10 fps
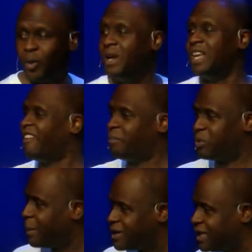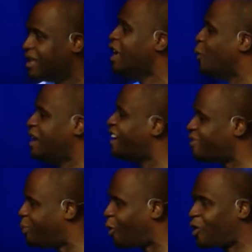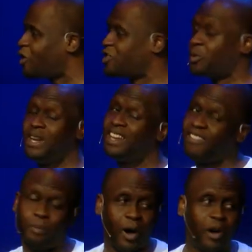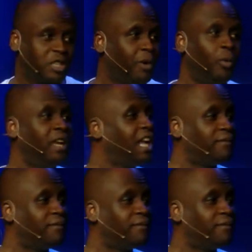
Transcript: we love Bremerton, we love Port Orchard, we love Paulsboro, we love